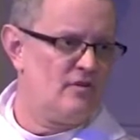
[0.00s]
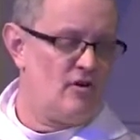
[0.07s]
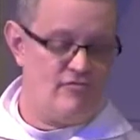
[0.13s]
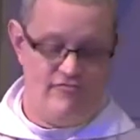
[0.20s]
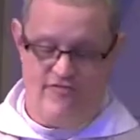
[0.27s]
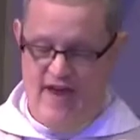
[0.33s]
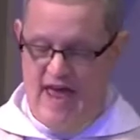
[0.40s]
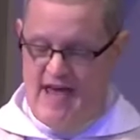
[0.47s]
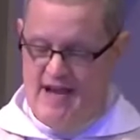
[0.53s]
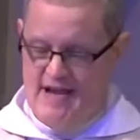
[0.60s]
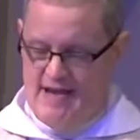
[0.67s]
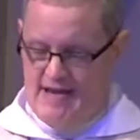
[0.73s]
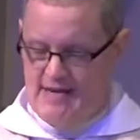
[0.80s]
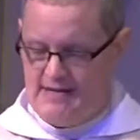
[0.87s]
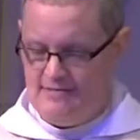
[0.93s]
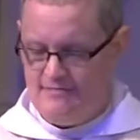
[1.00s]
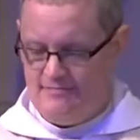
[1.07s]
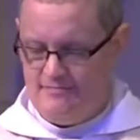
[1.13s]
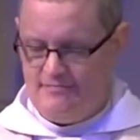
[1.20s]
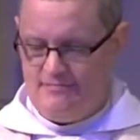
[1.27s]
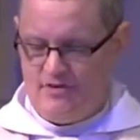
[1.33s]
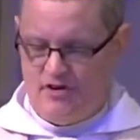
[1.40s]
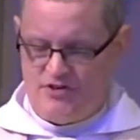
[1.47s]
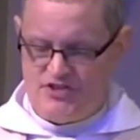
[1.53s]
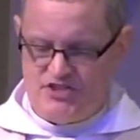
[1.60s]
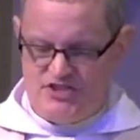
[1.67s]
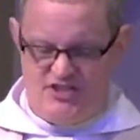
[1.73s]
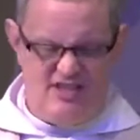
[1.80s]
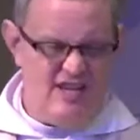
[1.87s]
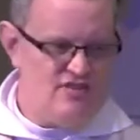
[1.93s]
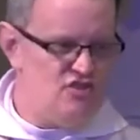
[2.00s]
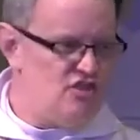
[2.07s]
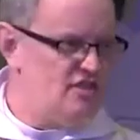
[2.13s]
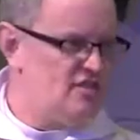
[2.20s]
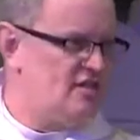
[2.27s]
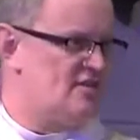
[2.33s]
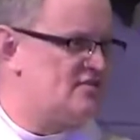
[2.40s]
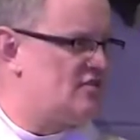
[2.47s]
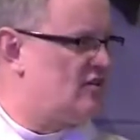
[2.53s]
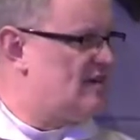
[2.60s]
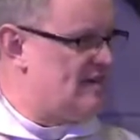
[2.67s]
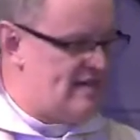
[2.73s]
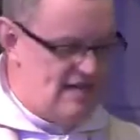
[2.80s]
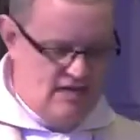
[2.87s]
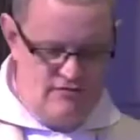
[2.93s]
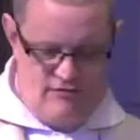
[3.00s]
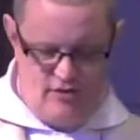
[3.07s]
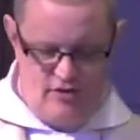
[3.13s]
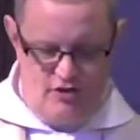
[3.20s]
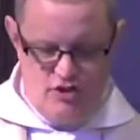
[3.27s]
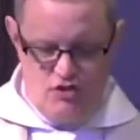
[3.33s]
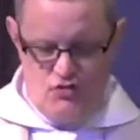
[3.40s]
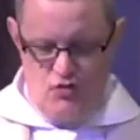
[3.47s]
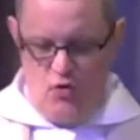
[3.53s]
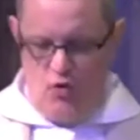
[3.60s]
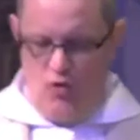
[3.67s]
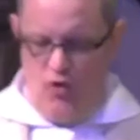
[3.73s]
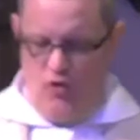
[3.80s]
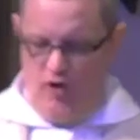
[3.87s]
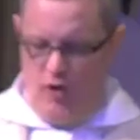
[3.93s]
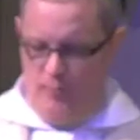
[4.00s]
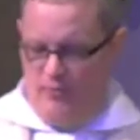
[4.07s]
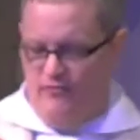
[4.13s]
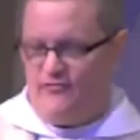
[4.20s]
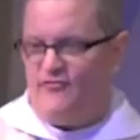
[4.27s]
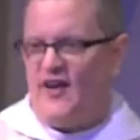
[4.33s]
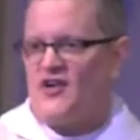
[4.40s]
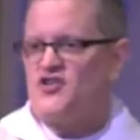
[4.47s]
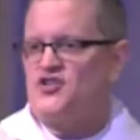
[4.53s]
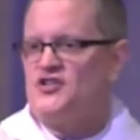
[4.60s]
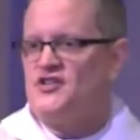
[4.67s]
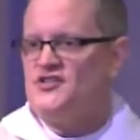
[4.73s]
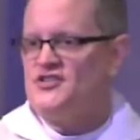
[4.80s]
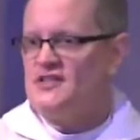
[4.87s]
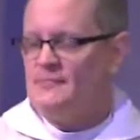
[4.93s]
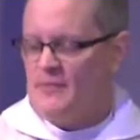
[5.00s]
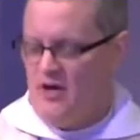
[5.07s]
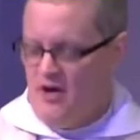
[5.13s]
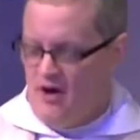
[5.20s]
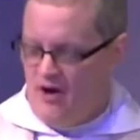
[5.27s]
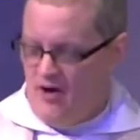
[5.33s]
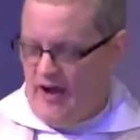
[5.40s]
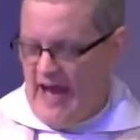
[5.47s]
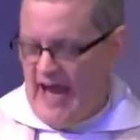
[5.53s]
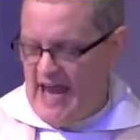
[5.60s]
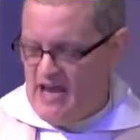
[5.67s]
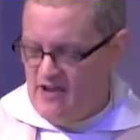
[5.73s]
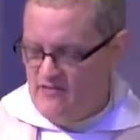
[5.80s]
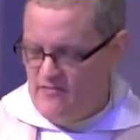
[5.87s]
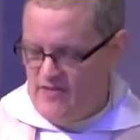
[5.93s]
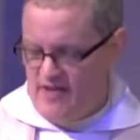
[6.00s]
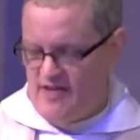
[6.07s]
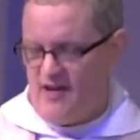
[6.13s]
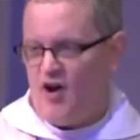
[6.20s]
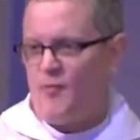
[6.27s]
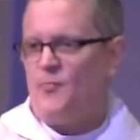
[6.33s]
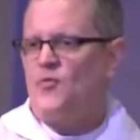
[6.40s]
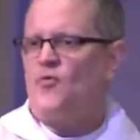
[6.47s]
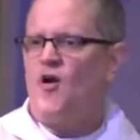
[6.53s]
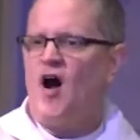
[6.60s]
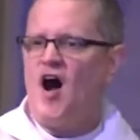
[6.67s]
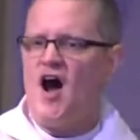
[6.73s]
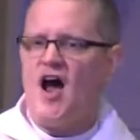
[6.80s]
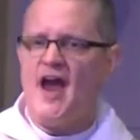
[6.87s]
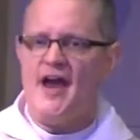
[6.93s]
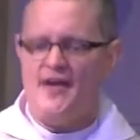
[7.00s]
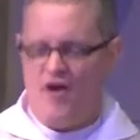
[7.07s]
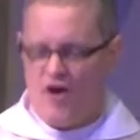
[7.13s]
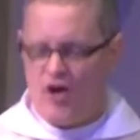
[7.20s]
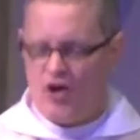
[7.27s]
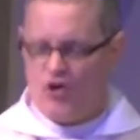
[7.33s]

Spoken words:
our vanity, our stinginess, our need for control, our perfectionism, our envy, our pride, our